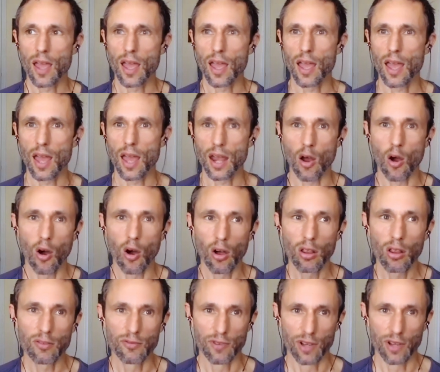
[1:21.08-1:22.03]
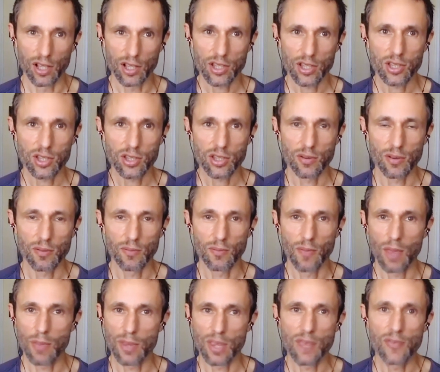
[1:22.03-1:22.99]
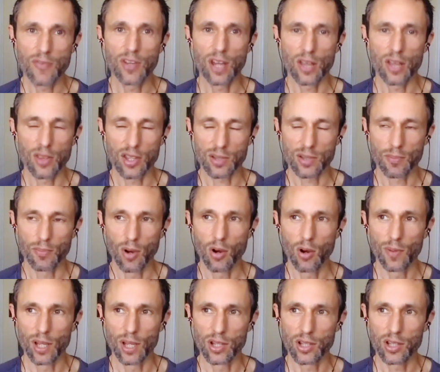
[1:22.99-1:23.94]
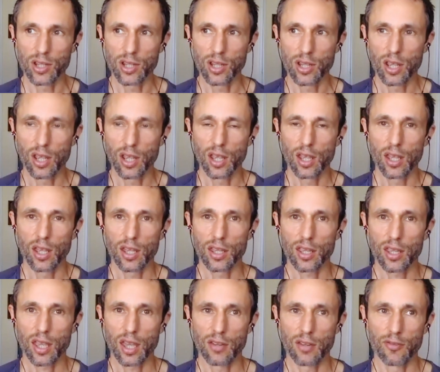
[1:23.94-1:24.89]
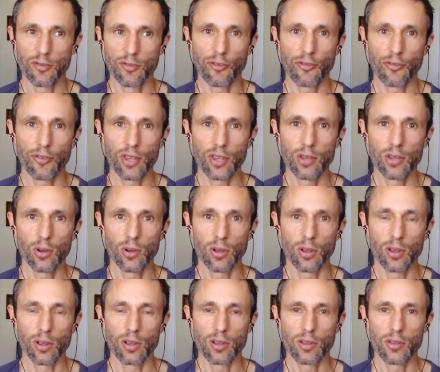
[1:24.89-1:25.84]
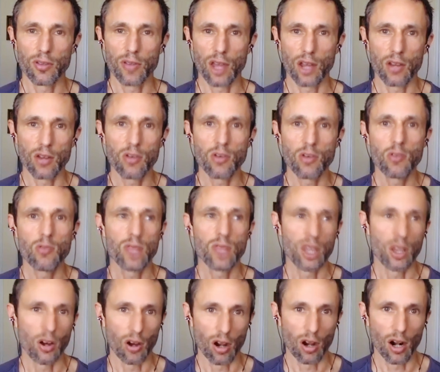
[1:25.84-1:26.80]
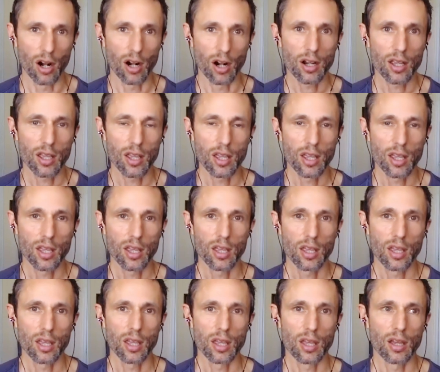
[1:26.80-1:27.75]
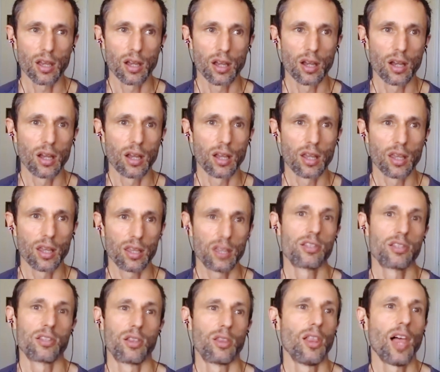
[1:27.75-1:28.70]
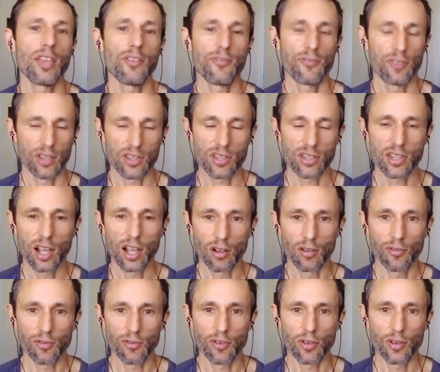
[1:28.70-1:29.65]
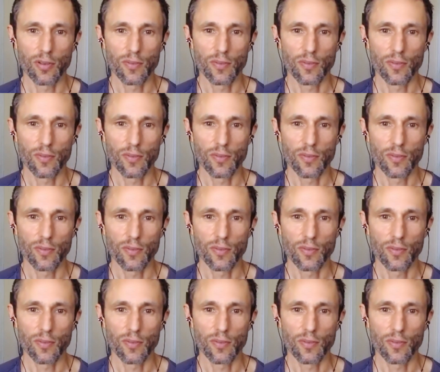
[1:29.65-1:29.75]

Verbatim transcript: And all of us, maybe even in this moment, can feel that who we are is life itself